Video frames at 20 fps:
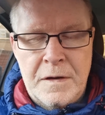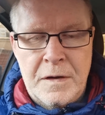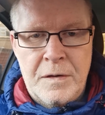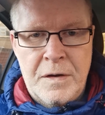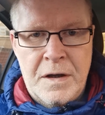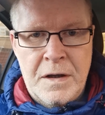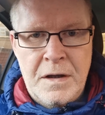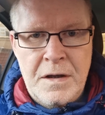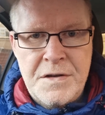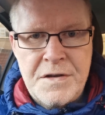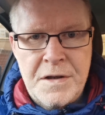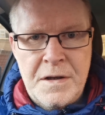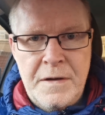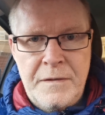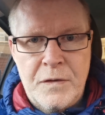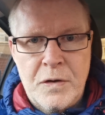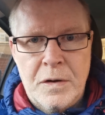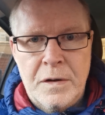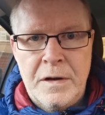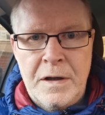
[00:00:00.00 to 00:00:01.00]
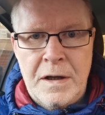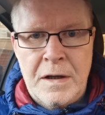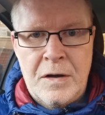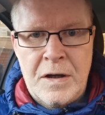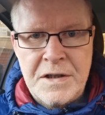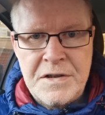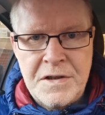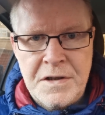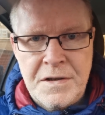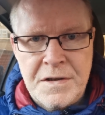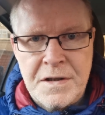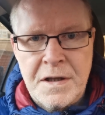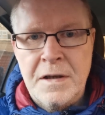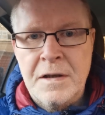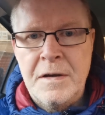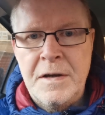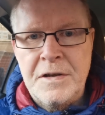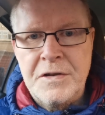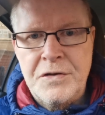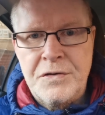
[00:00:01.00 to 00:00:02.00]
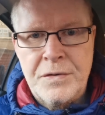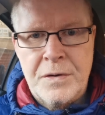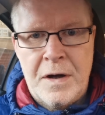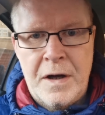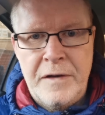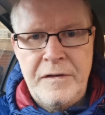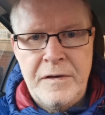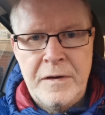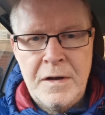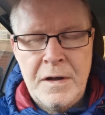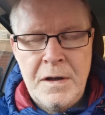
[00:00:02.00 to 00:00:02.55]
Okay, so they've got their license, they know how to drive,